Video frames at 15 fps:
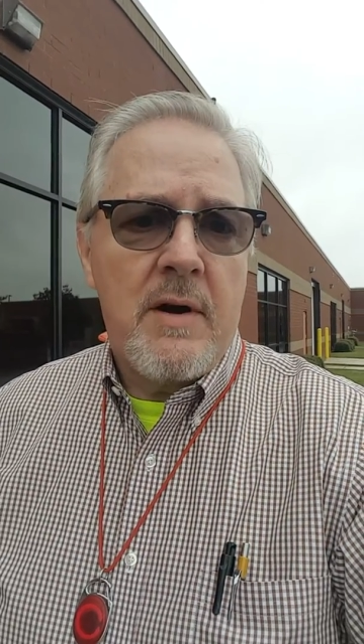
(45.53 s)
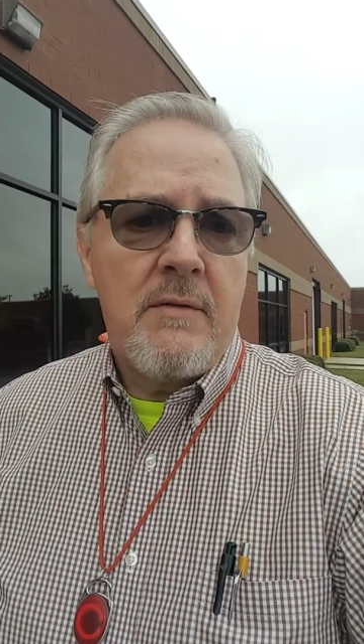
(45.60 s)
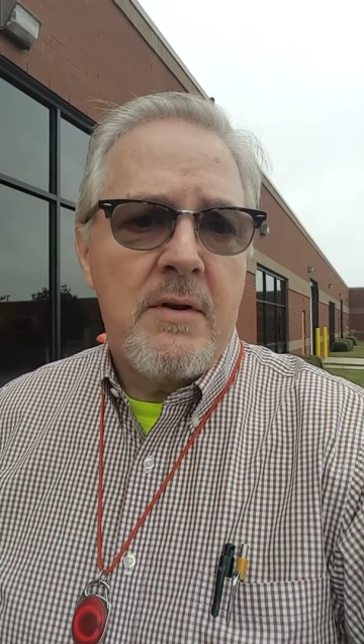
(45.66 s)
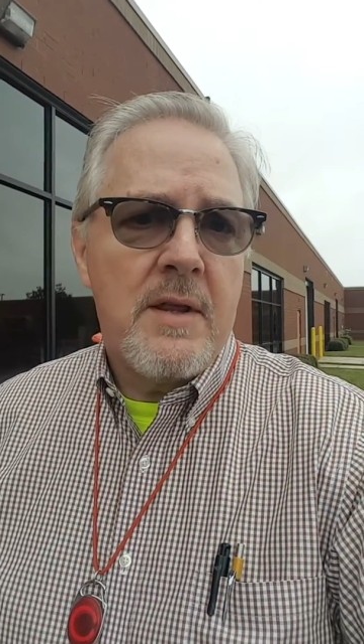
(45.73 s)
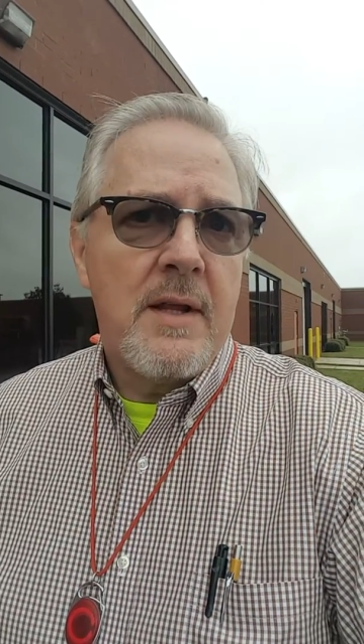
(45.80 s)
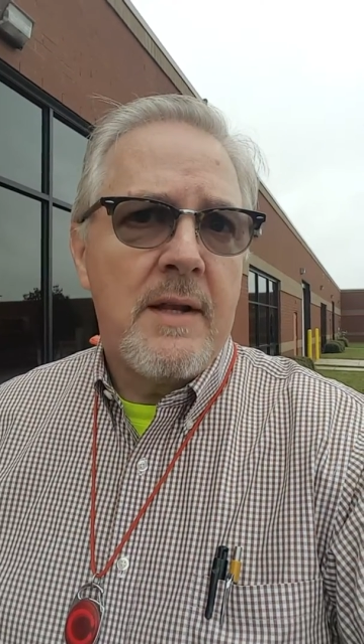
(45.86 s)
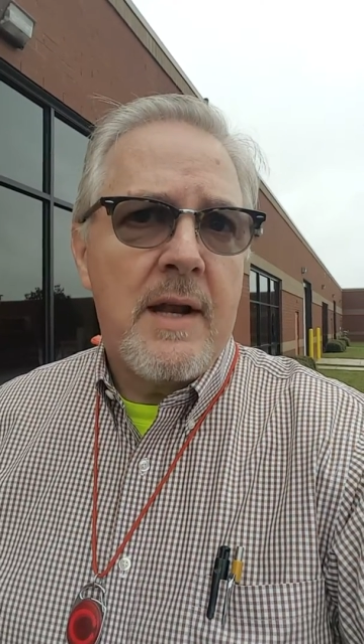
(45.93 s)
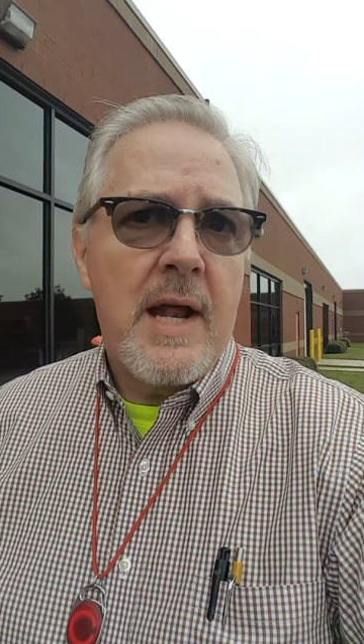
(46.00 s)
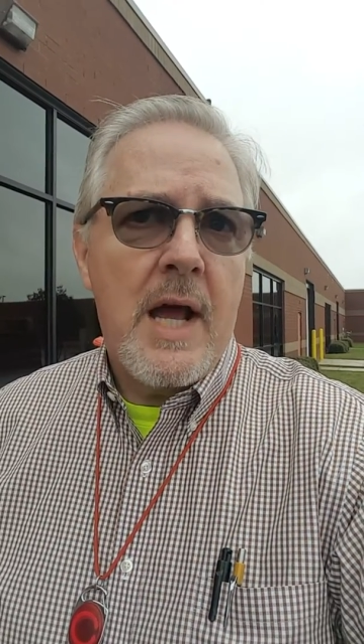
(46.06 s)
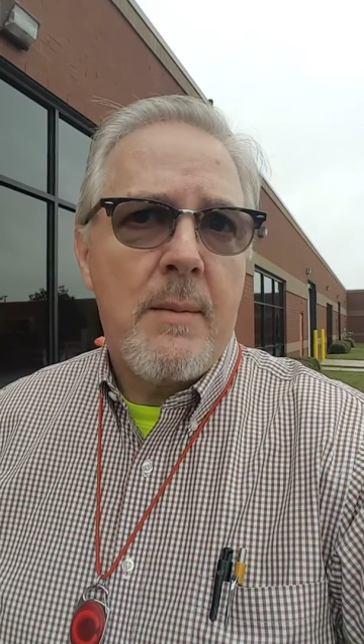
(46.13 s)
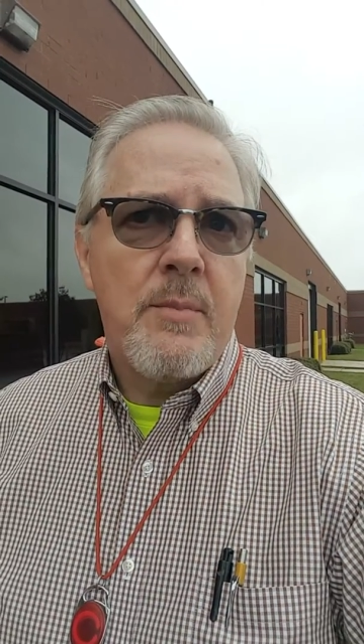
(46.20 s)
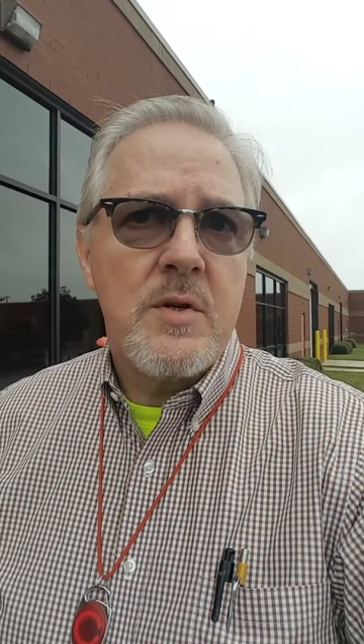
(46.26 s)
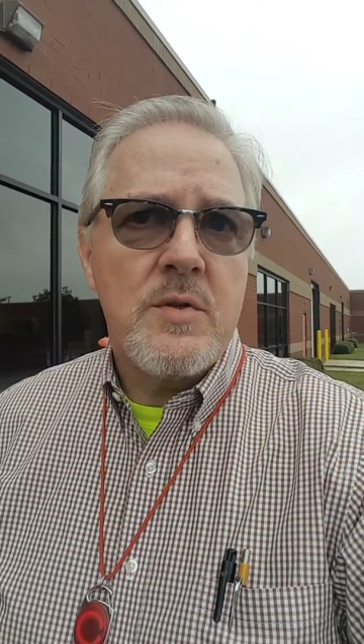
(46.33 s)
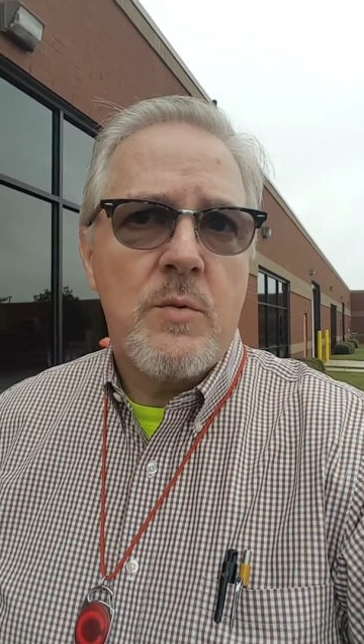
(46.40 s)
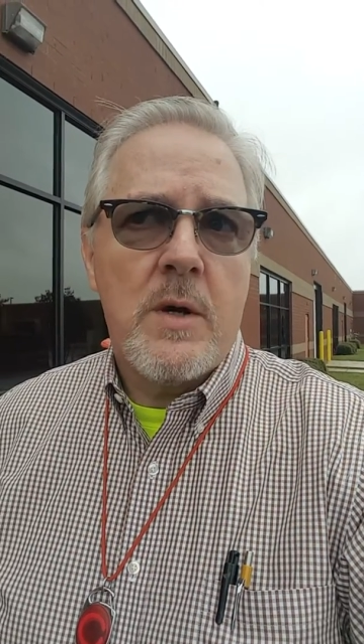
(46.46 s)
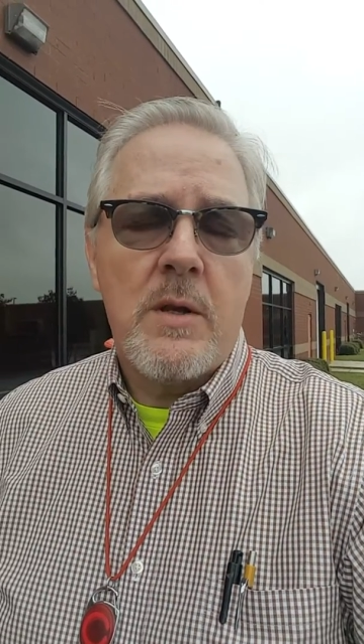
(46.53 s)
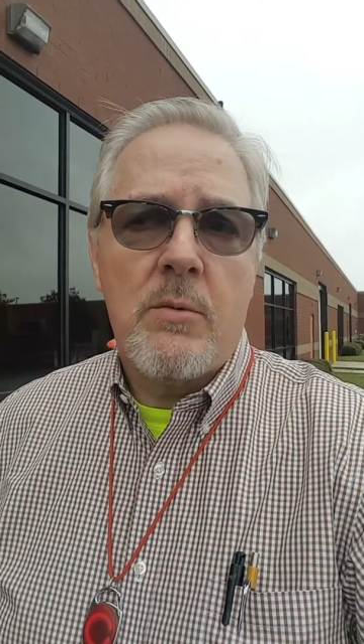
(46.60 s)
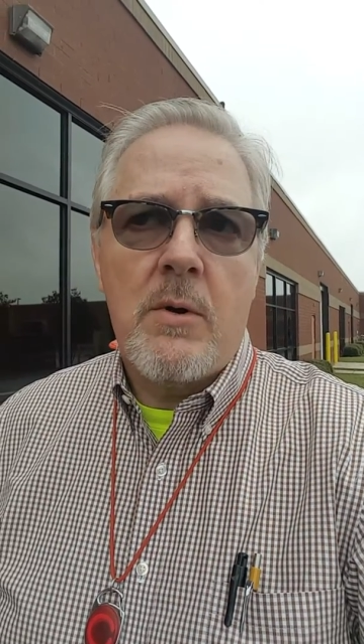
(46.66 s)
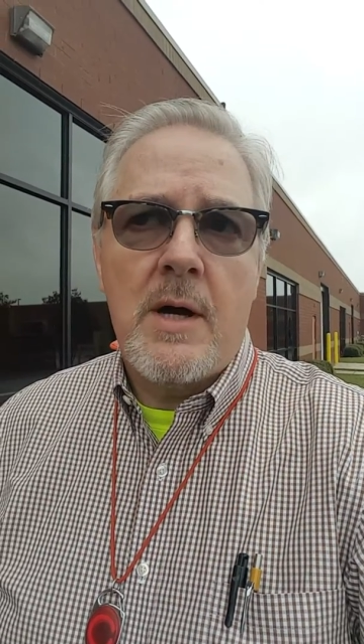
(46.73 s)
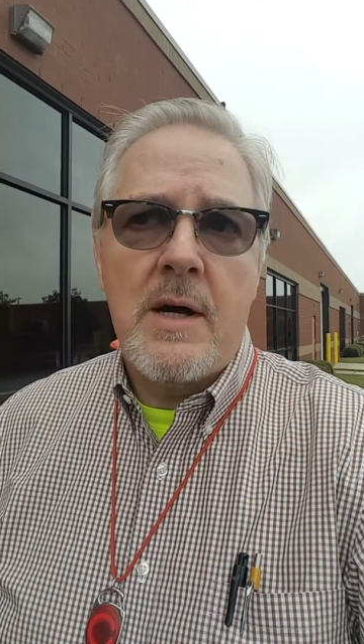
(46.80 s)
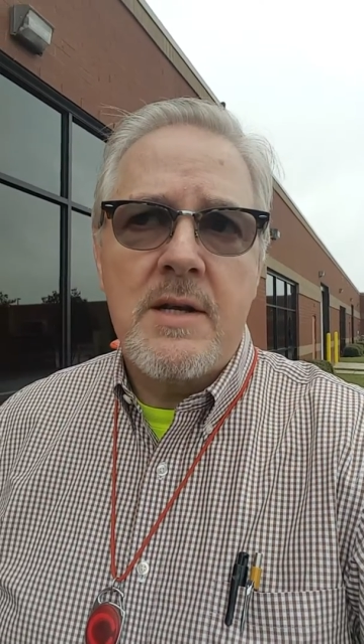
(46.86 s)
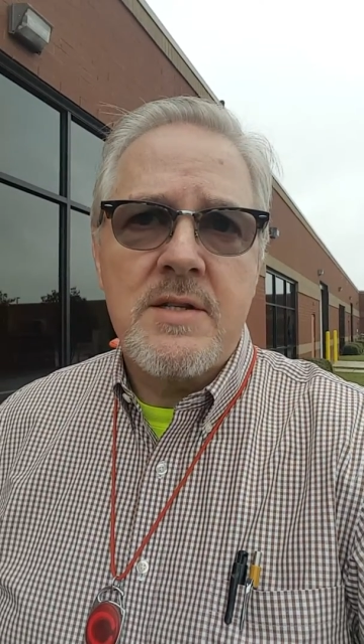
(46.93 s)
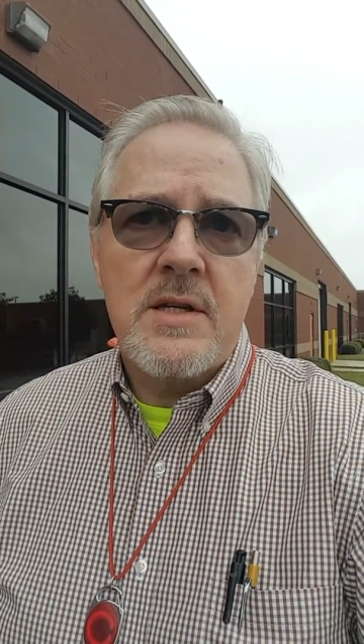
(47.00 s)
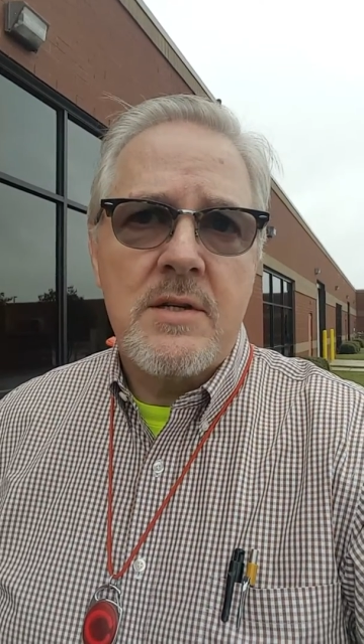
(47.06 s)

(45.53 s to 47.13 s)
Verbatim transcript: everything that happens weather-wise,